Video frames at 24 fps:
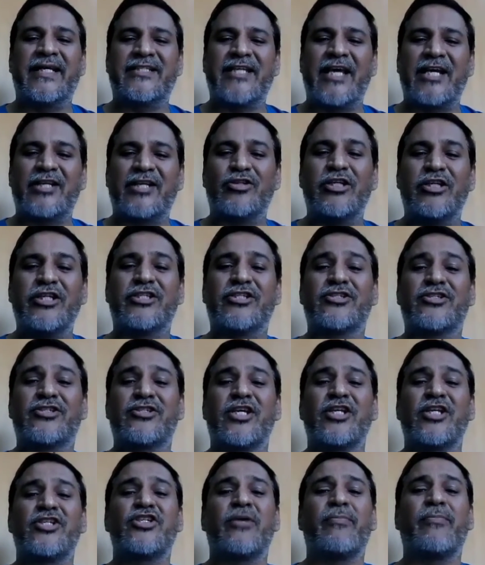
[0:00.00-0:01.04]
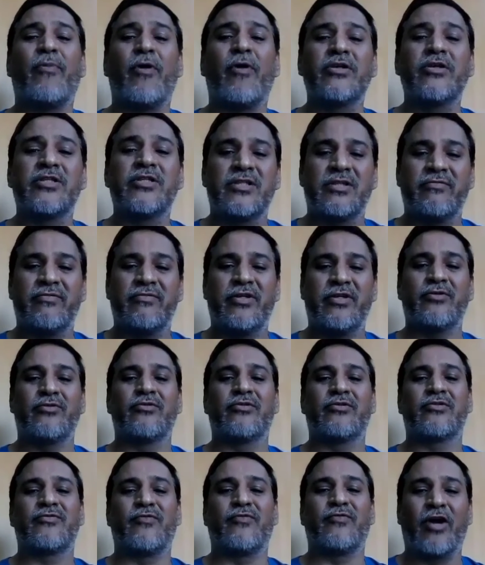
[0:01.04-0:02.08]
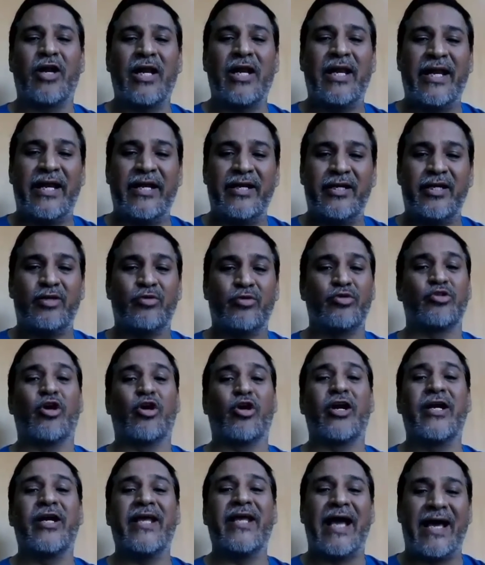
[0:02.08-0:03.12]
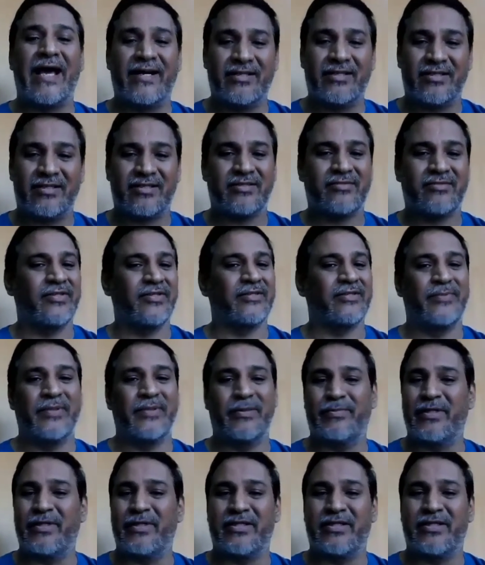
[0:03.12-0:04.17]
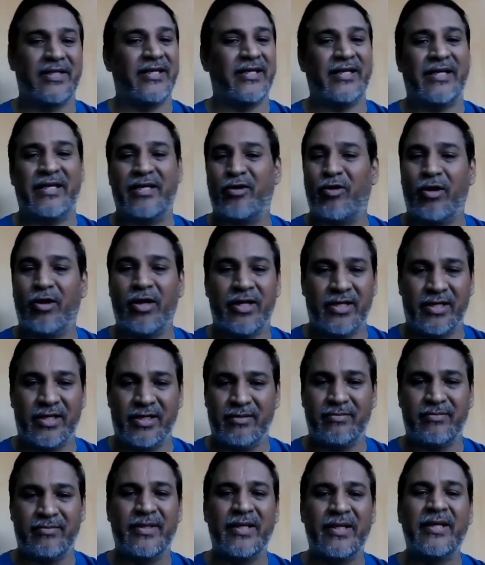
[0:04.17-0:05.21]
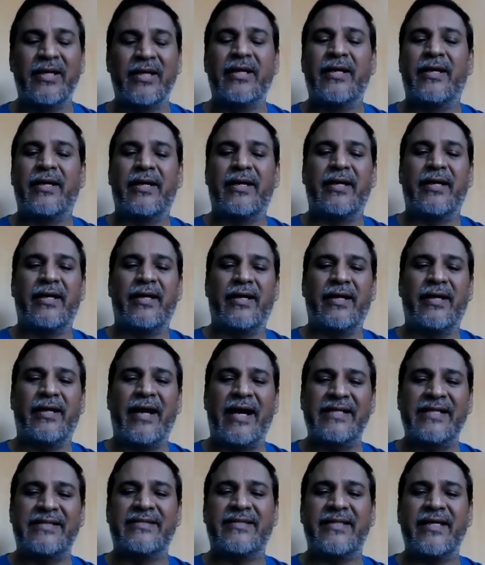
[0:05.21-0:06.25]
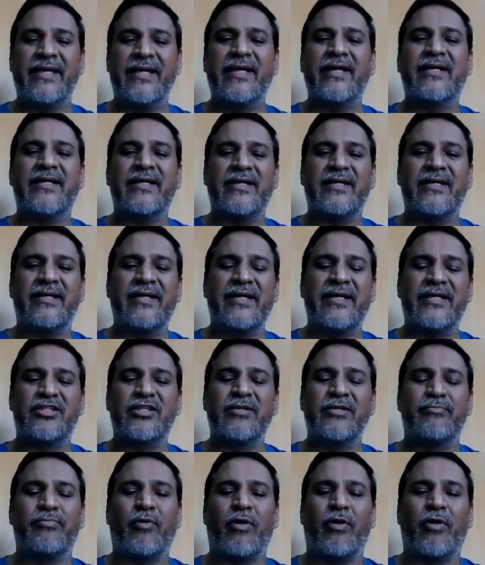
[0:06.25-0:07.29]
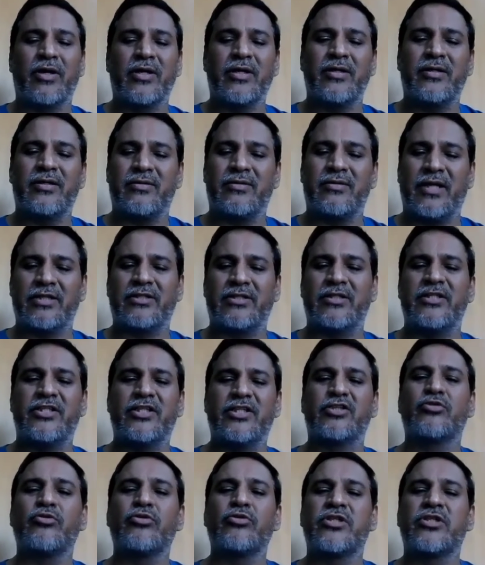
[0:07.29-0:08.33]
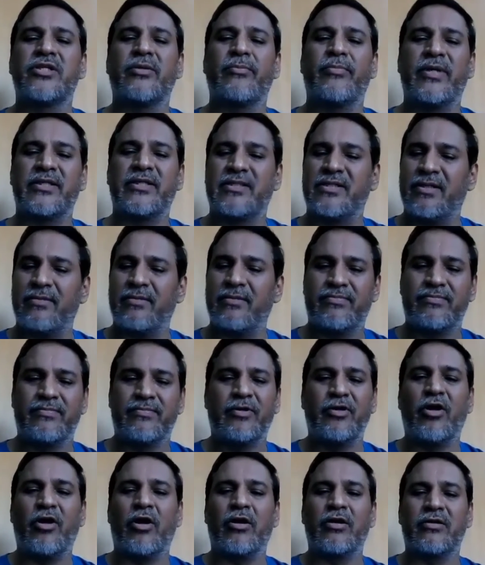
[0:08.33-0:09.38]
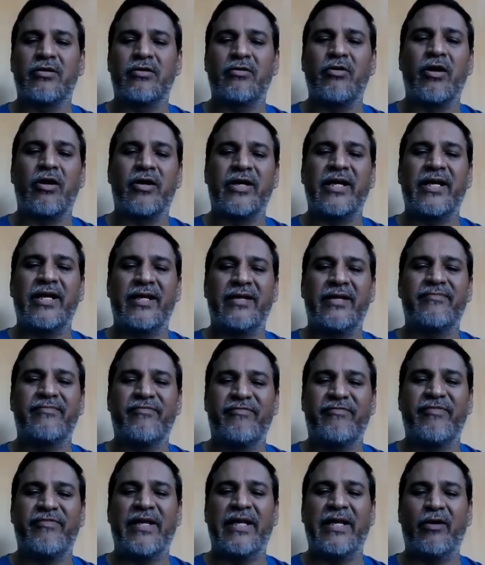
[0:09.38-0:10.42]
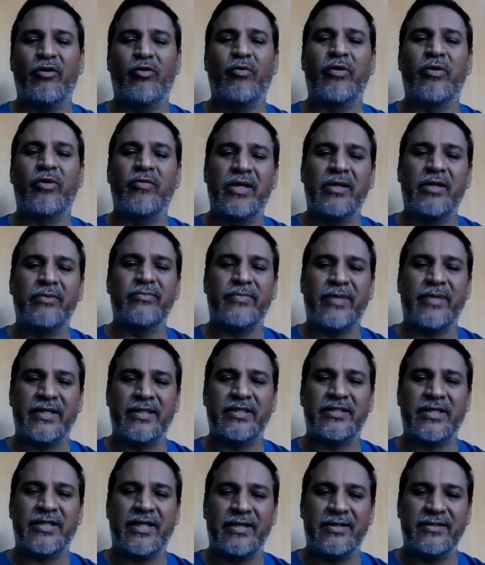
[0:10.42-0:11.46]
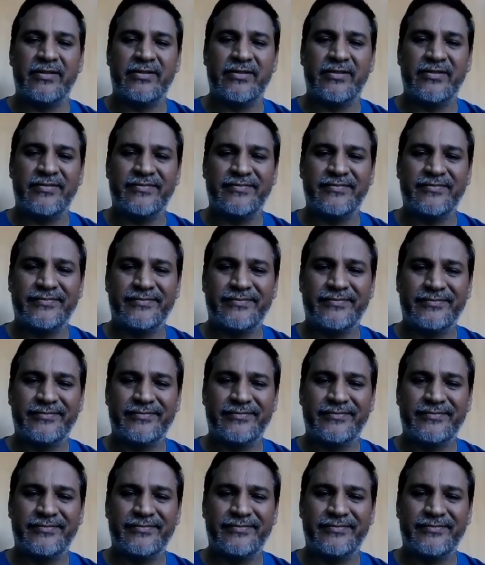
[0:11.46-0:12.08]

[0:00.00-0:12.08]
That's actually such a positive news for a lender who's already harassed with people telling and calling him. I think it's important to actually just go step by step, not really feeling overwhelmed by the challenge.